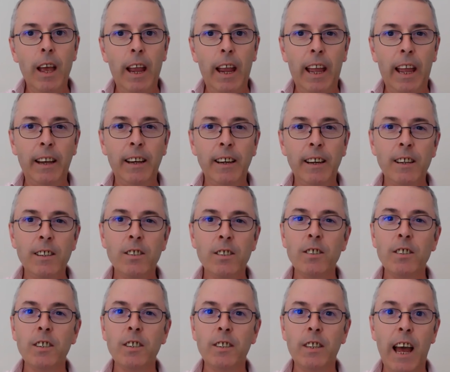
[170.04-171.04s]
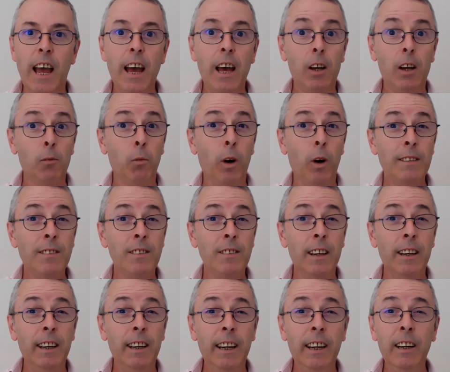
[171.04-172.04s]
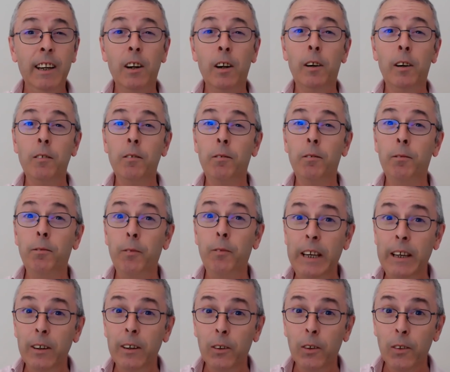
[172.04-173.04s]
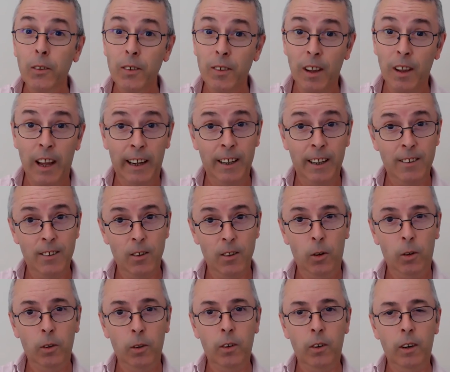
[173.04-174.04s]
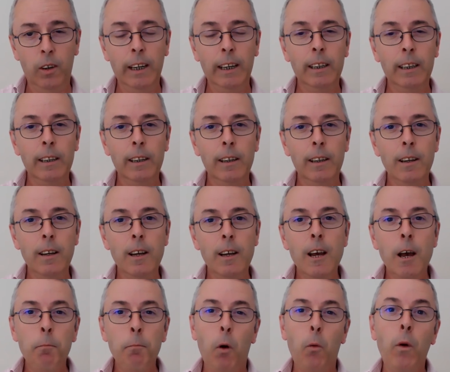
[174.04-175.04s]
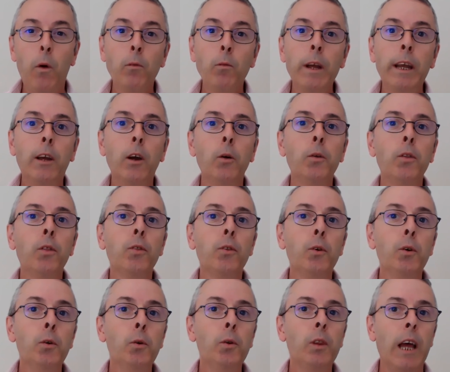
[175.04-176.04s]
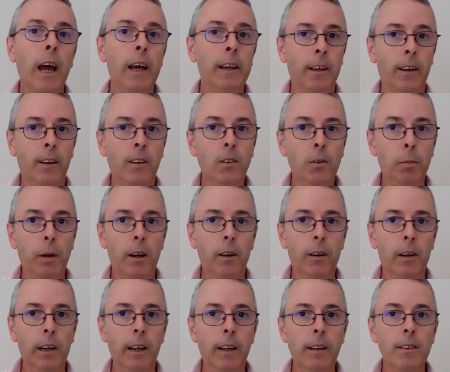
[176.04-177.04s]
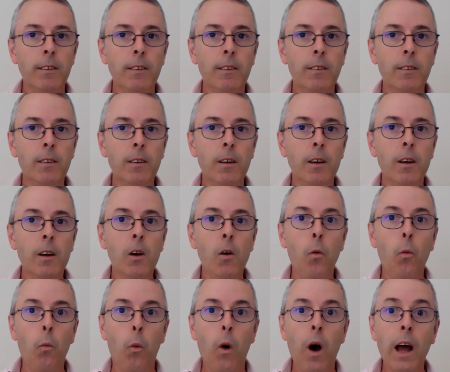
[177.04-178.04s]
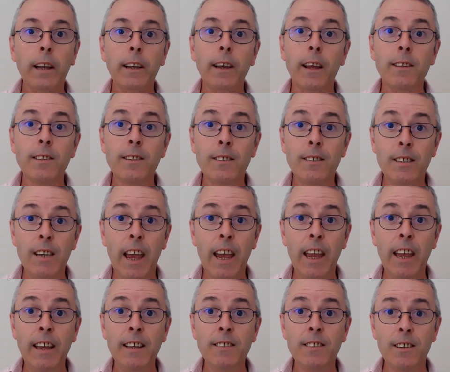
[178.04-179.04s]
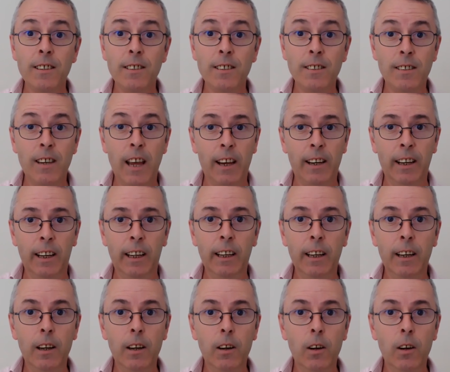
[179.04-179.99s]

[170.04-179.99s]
In addition to that, what's in here feels like it's altering. But when we go through that experience, what stays steady?